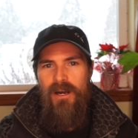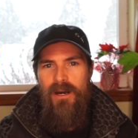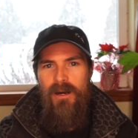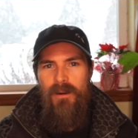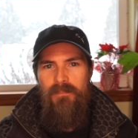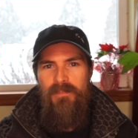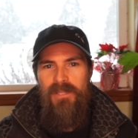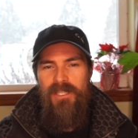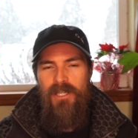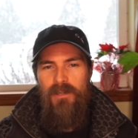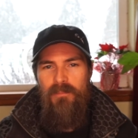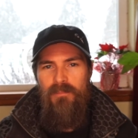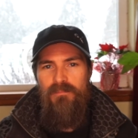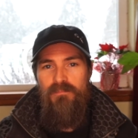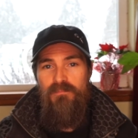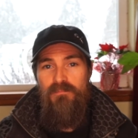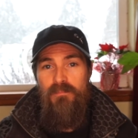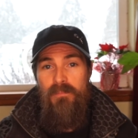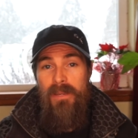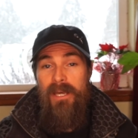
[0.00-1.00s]

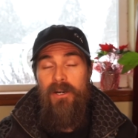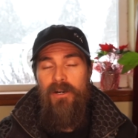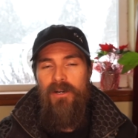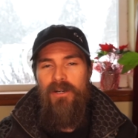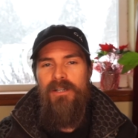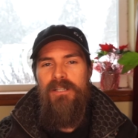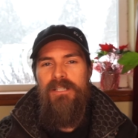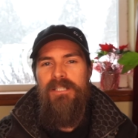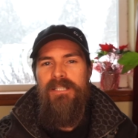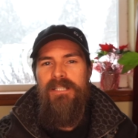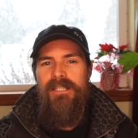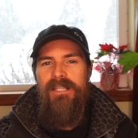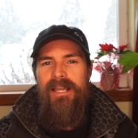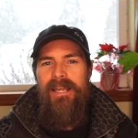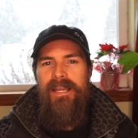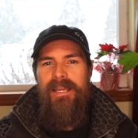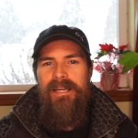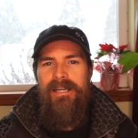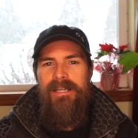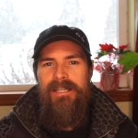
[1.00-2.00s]
become better,
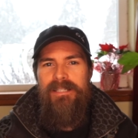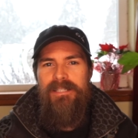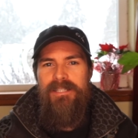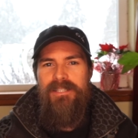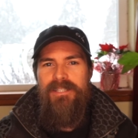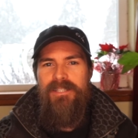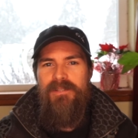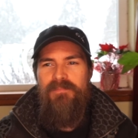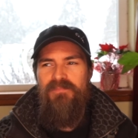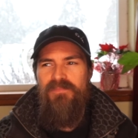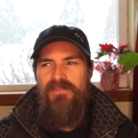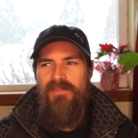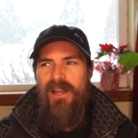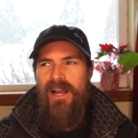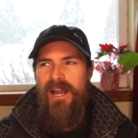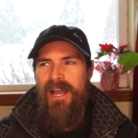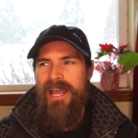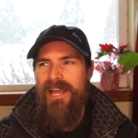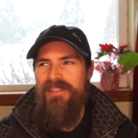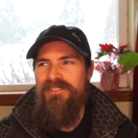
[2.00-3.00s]
and
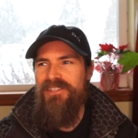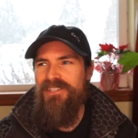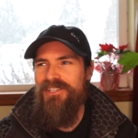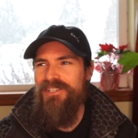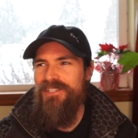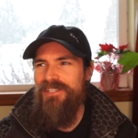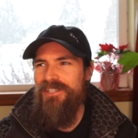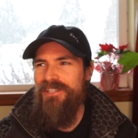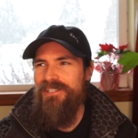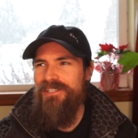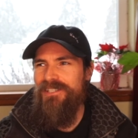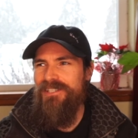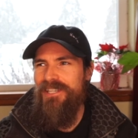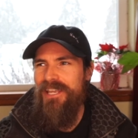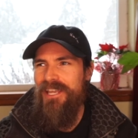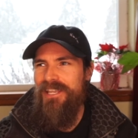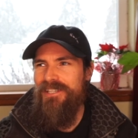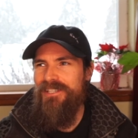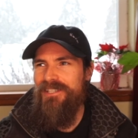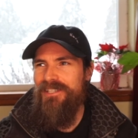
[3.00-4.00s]
I had this
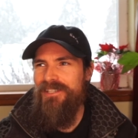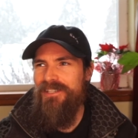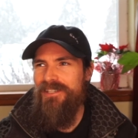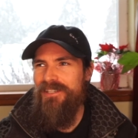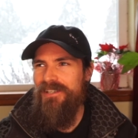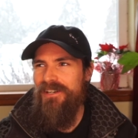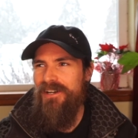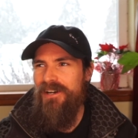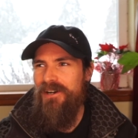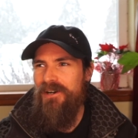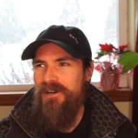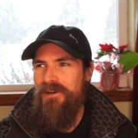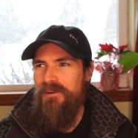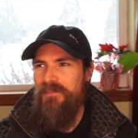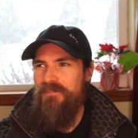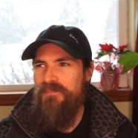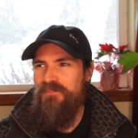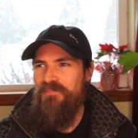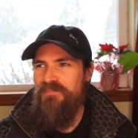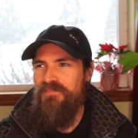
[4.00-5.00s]
sense
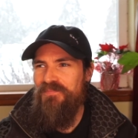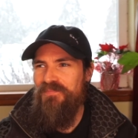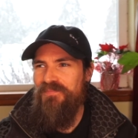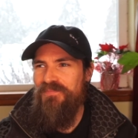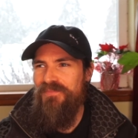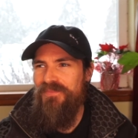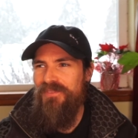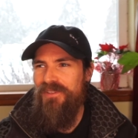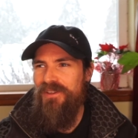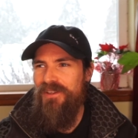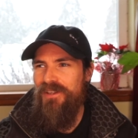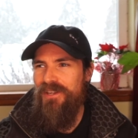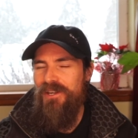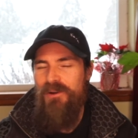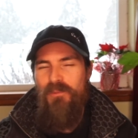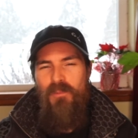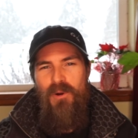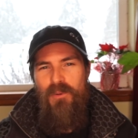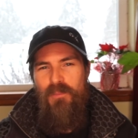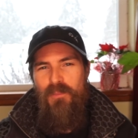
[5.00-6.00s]

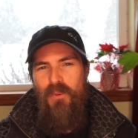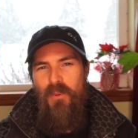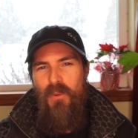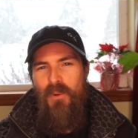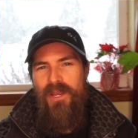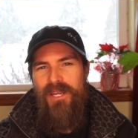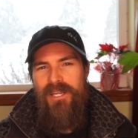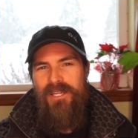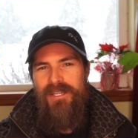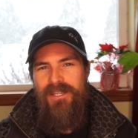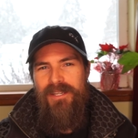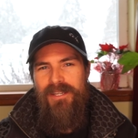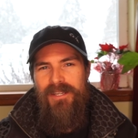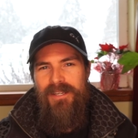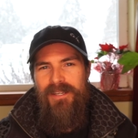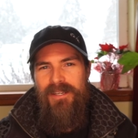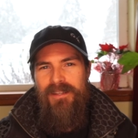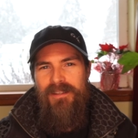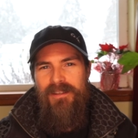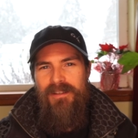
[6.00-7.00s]
at one point
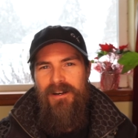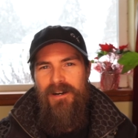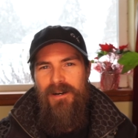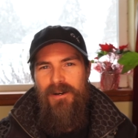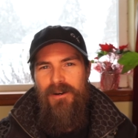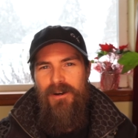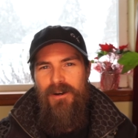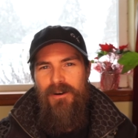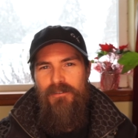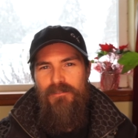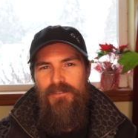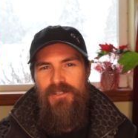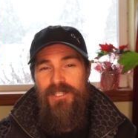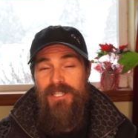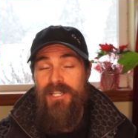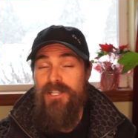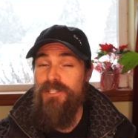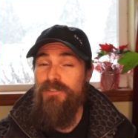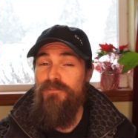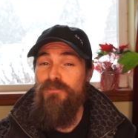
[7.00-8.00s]
of a
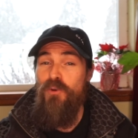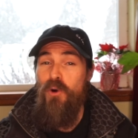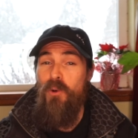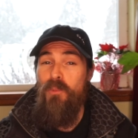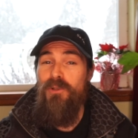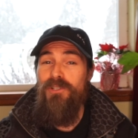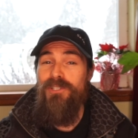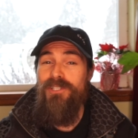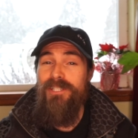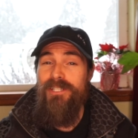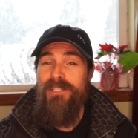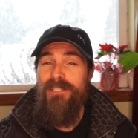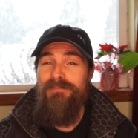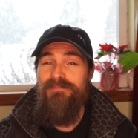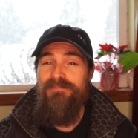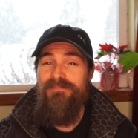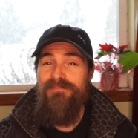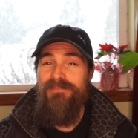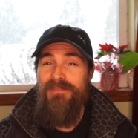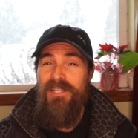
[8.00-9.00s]
sense of normalcy.
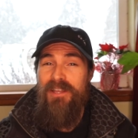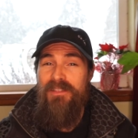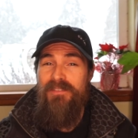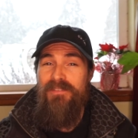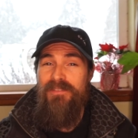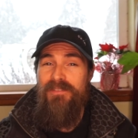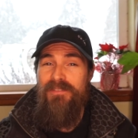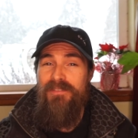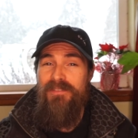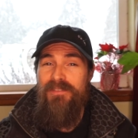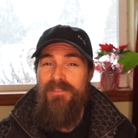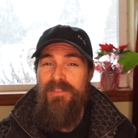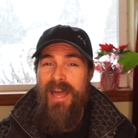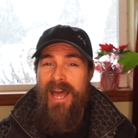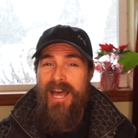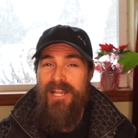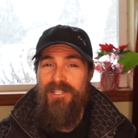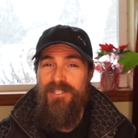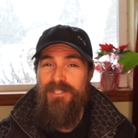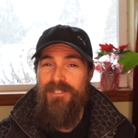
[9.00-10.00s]
And
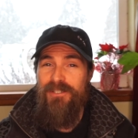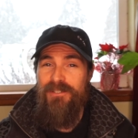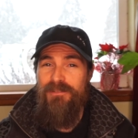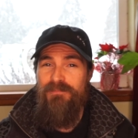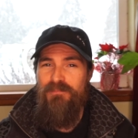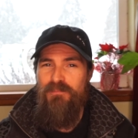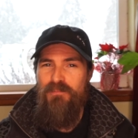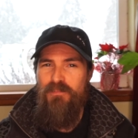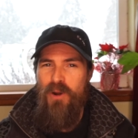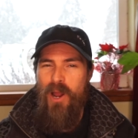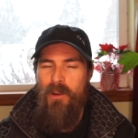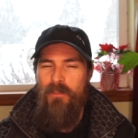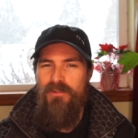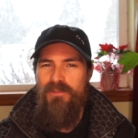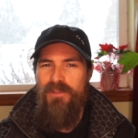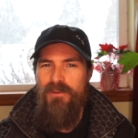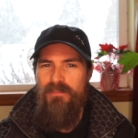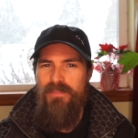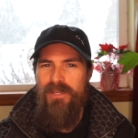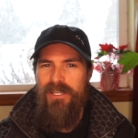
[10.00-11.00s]
that's
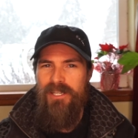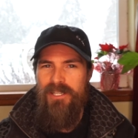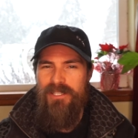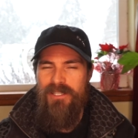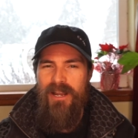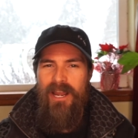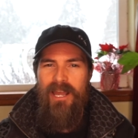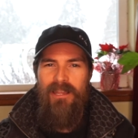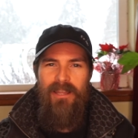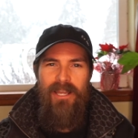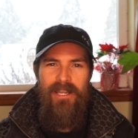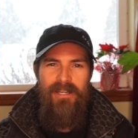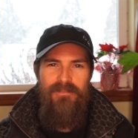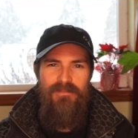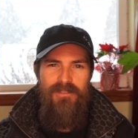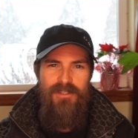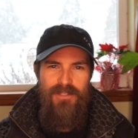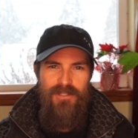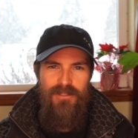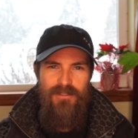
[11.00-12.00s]
probably the biggest highlight
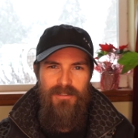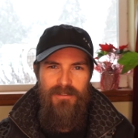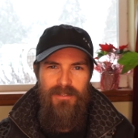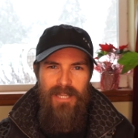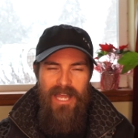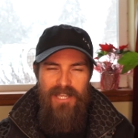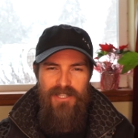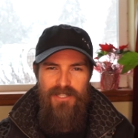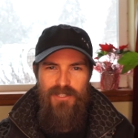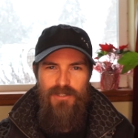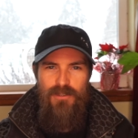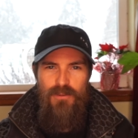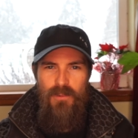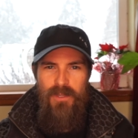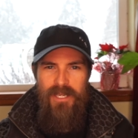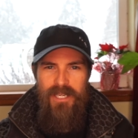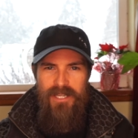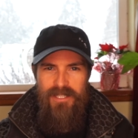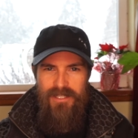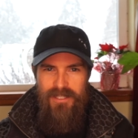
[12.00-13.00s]
of this last 2
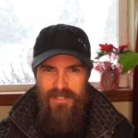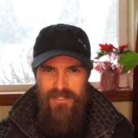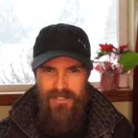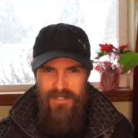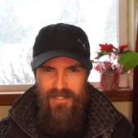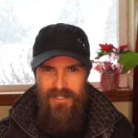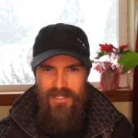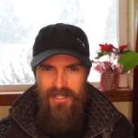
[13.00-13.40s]
weeks, is